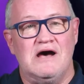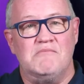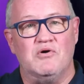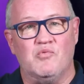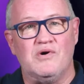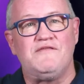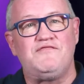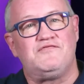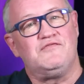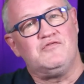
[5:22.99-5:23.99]
But what
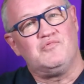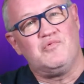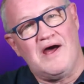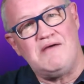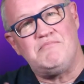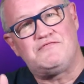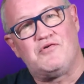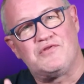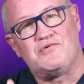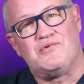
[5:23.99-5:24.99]
if right
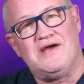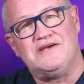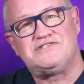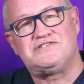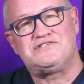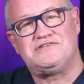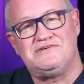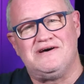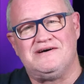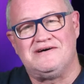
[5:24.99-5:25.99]
before the race,
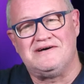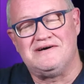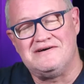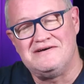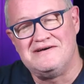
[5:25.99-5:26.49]
uh,